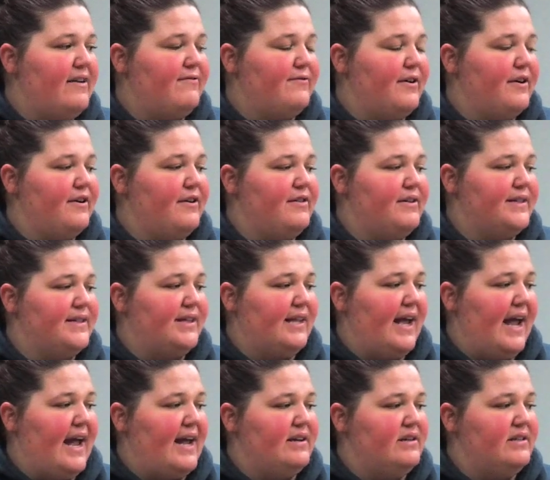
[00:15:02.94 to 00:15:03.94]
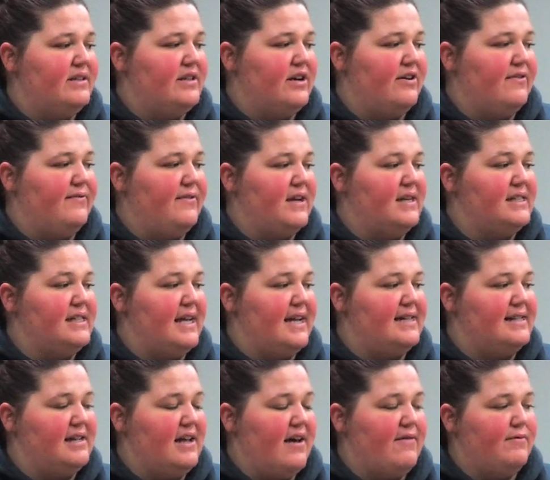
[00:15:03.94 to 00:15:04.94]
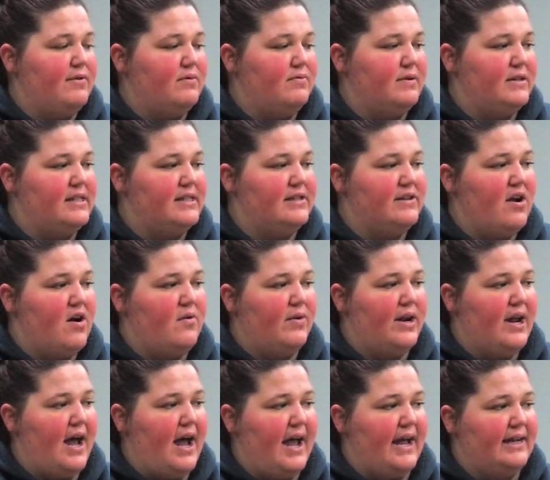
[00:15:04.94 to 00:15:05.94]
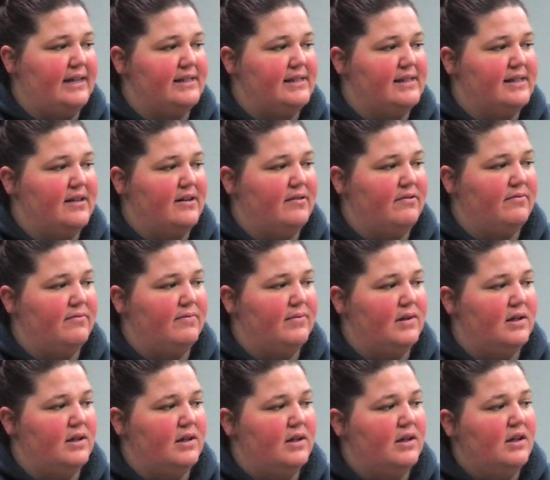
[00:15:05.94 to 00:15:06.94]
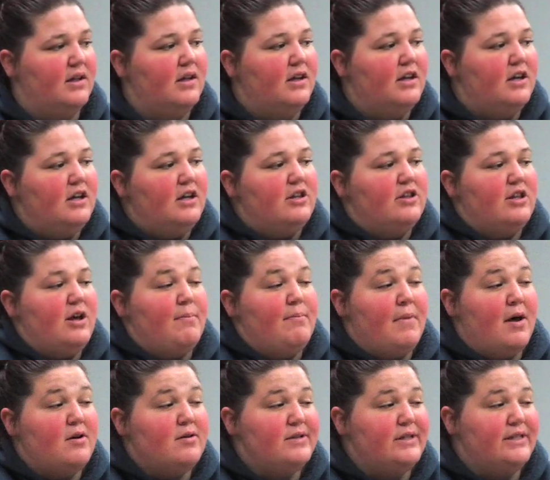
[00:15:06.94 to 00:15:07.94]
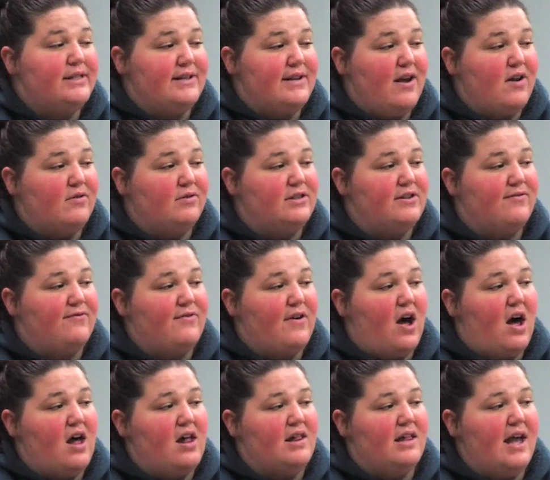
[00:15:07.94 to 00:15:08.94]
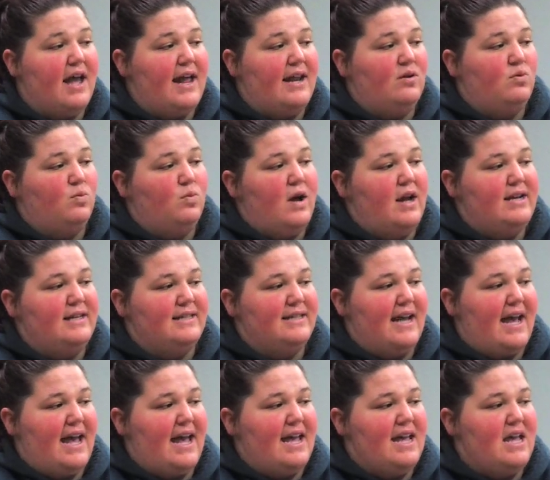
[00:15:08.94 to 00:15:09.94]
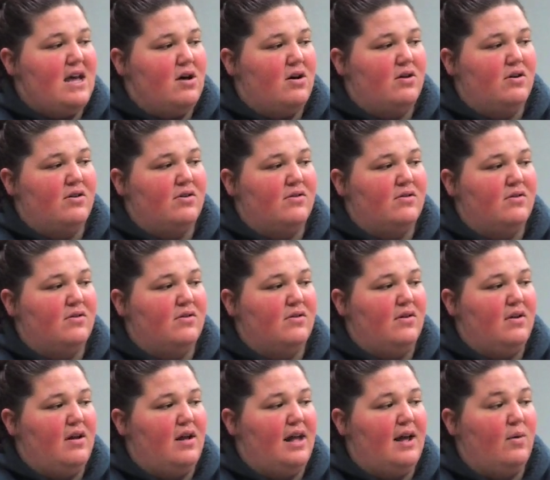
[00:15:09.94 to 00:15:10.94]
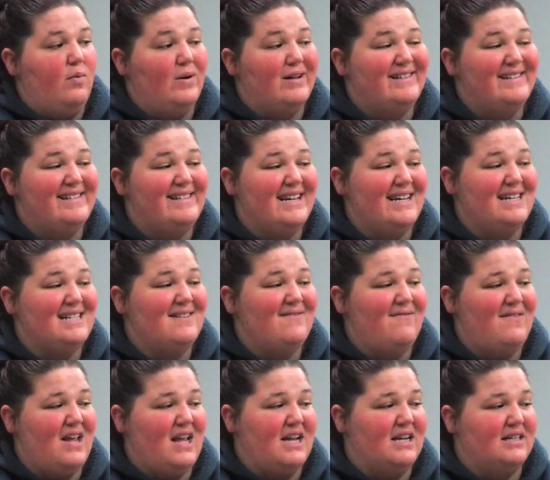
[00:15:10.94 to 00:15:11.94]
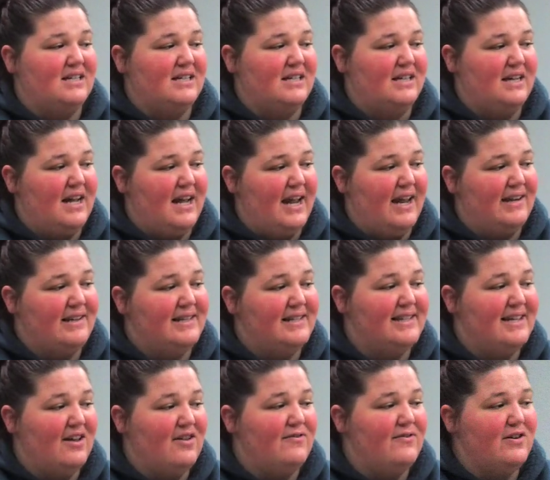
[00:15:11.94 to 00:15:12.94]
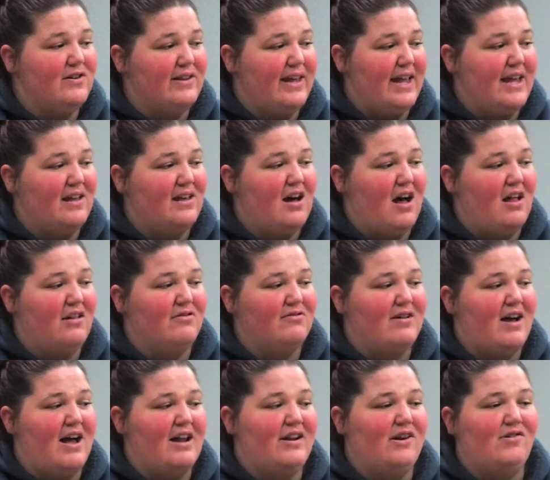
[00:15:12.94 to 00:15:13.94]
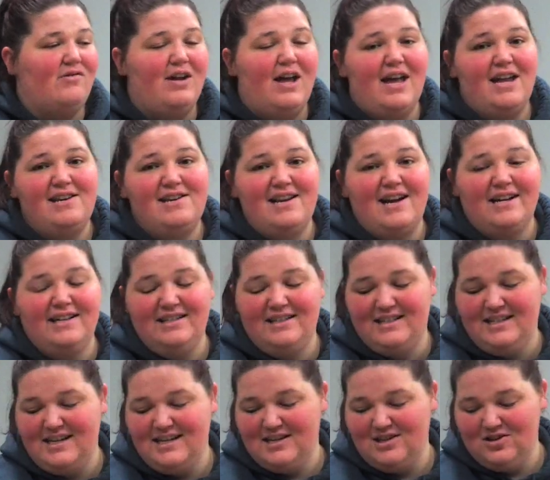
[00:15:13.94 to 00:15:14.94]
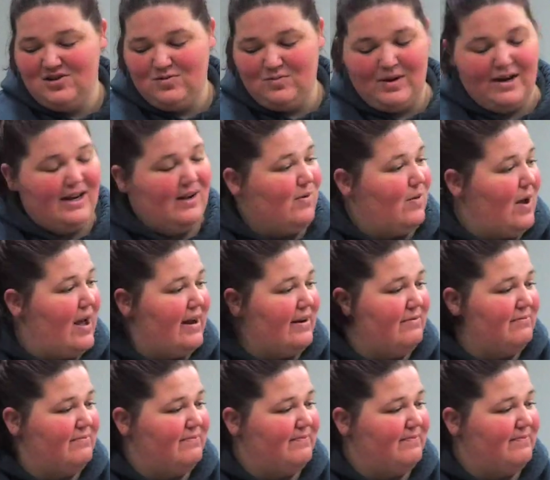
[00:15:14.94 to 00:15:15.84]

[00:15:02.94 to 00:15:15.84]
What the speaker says: of Earth's land surface is covered with snow and ice. The most snow to fall in one day was 6 feet in Silver Lake, Colorado in 1921.